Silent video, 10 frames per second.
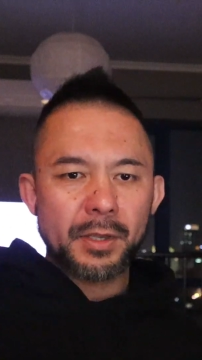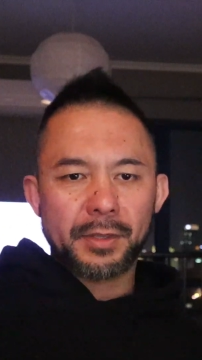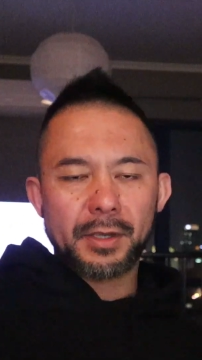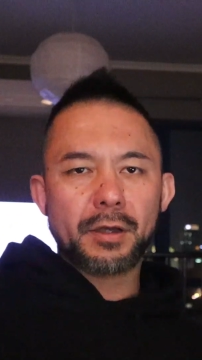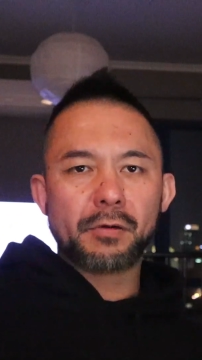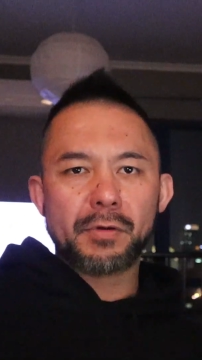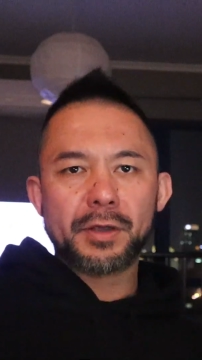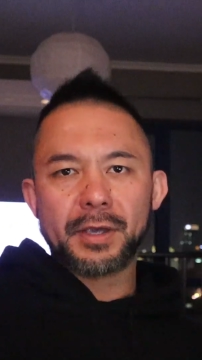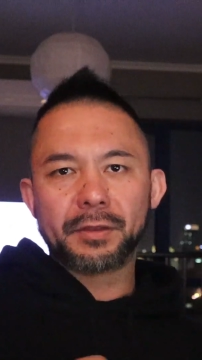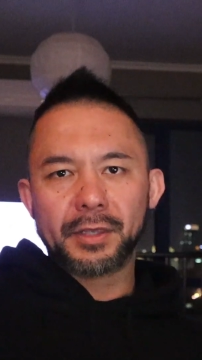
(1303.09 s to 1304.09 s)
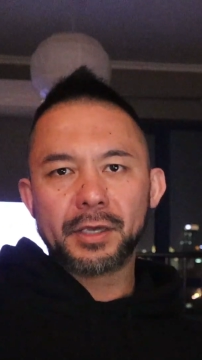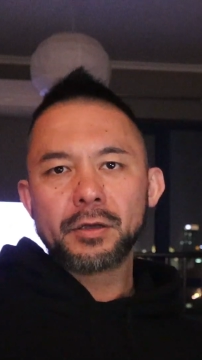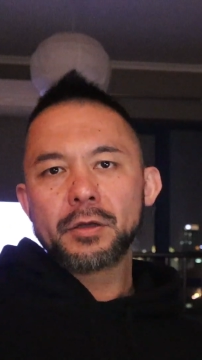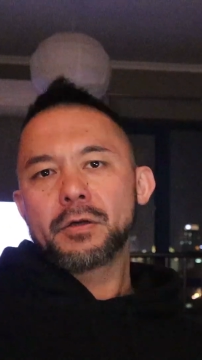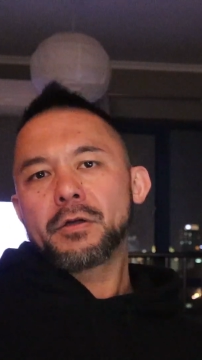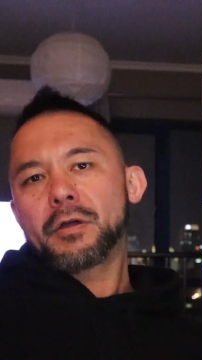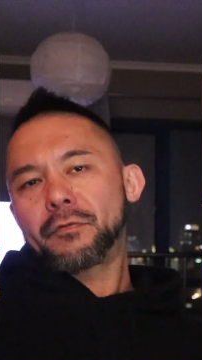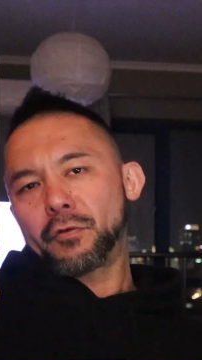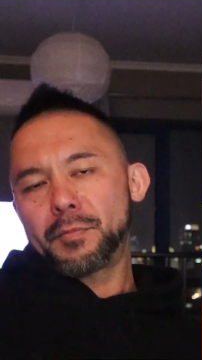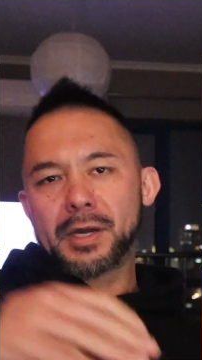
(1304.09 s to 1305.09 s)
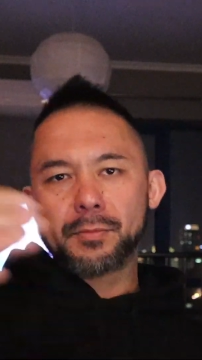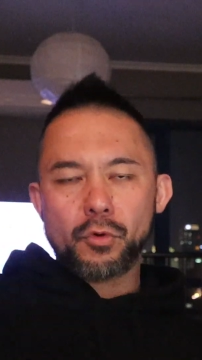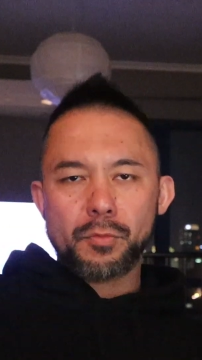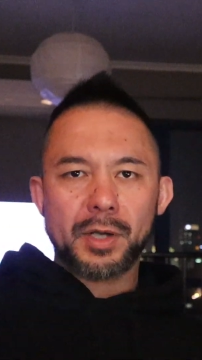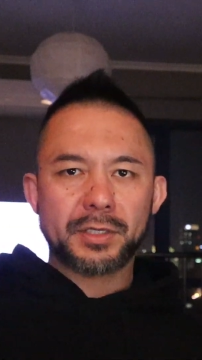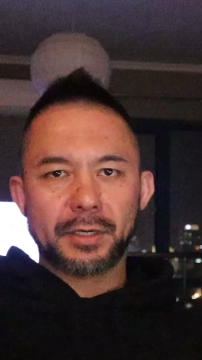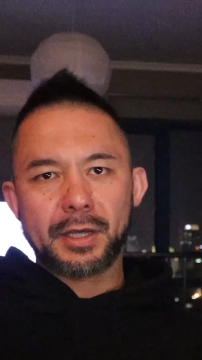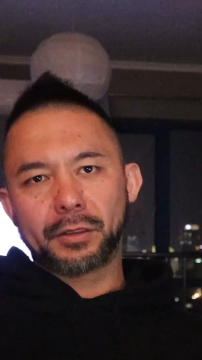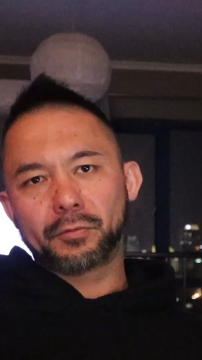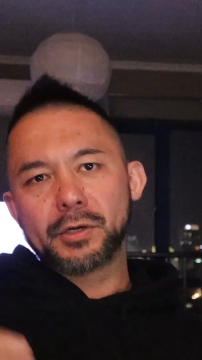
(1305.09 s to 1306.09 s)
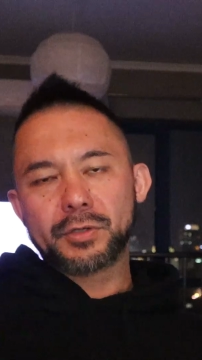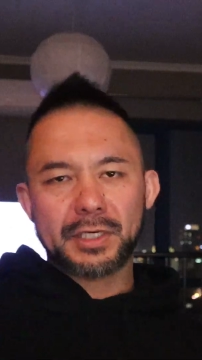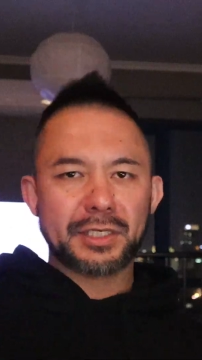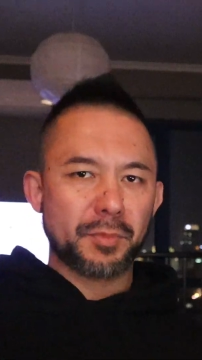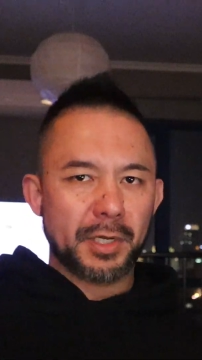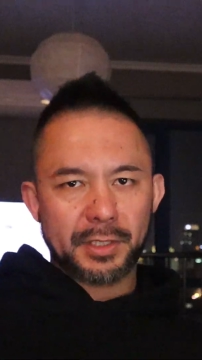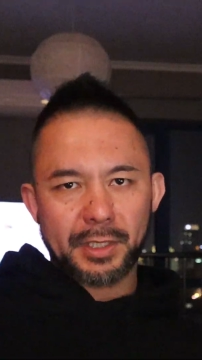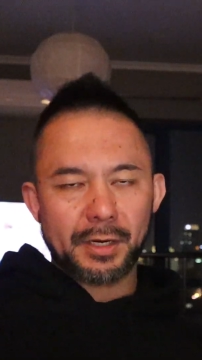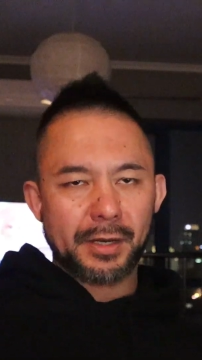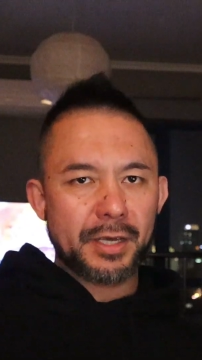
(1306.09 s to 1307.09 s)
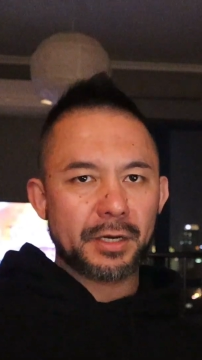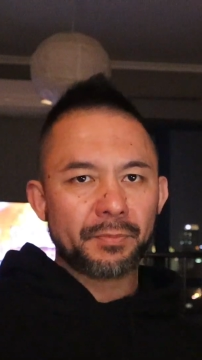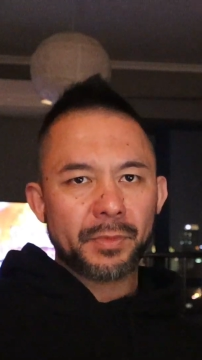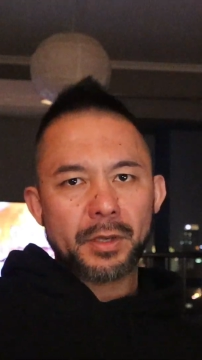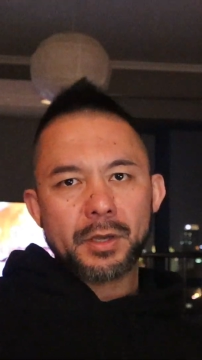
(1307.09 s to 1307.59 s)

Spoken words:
They're going to run that thing for many more months again, 3 to 6 months again later.